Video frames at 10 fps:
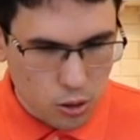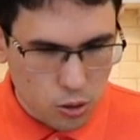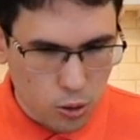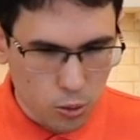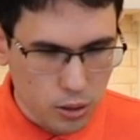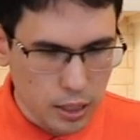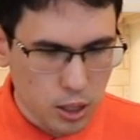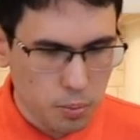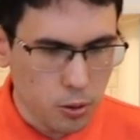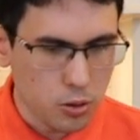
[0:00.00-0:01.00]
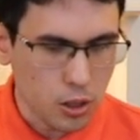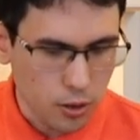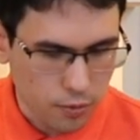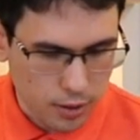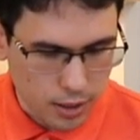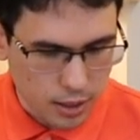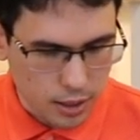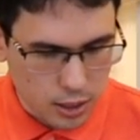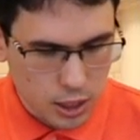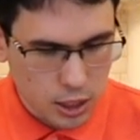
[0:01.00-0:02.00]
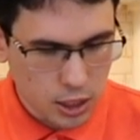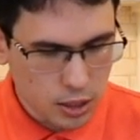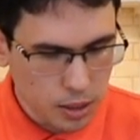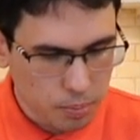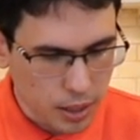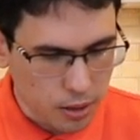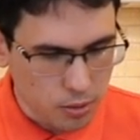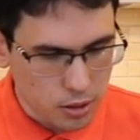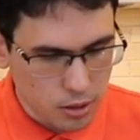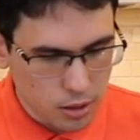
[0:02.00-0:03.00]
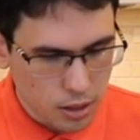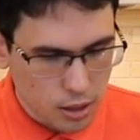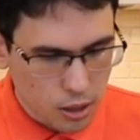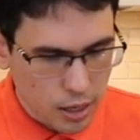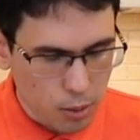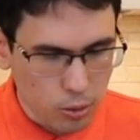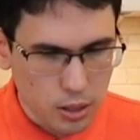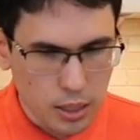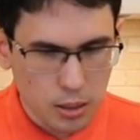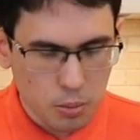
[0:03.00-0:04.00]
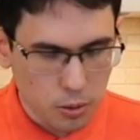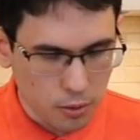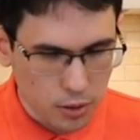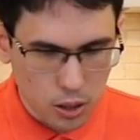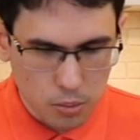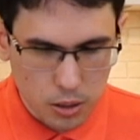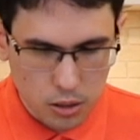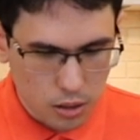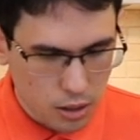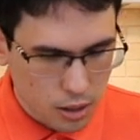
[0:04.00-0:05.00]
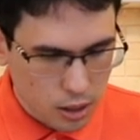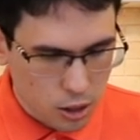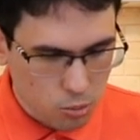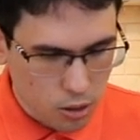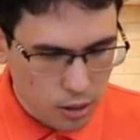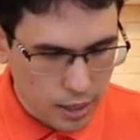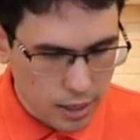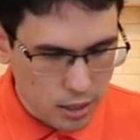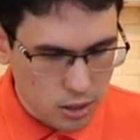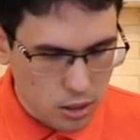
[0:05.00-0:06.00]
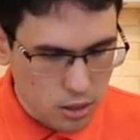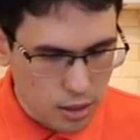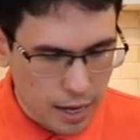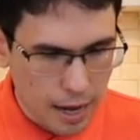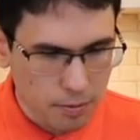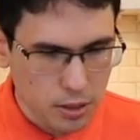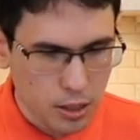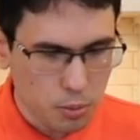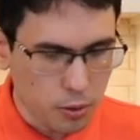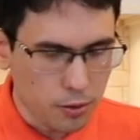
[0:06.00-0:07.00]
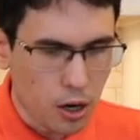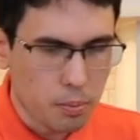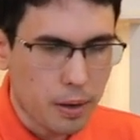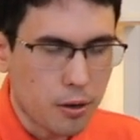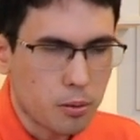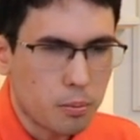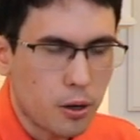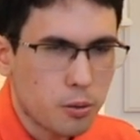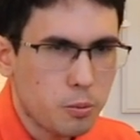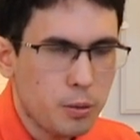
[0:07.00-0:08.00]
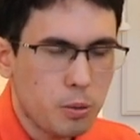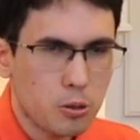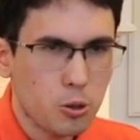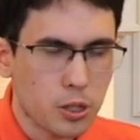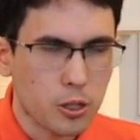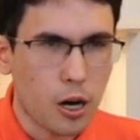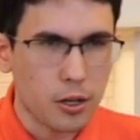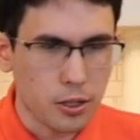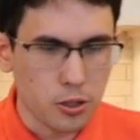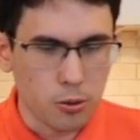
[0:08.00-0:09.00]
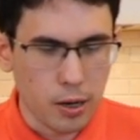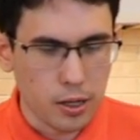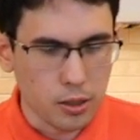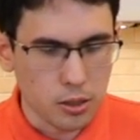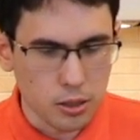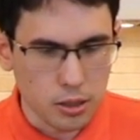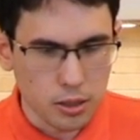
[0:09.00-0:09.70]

2 teaspoons of chili powder, and 1 teaspoon of cumin, as well as half a teaspoon of garlic powder. But we've been using onions directly to,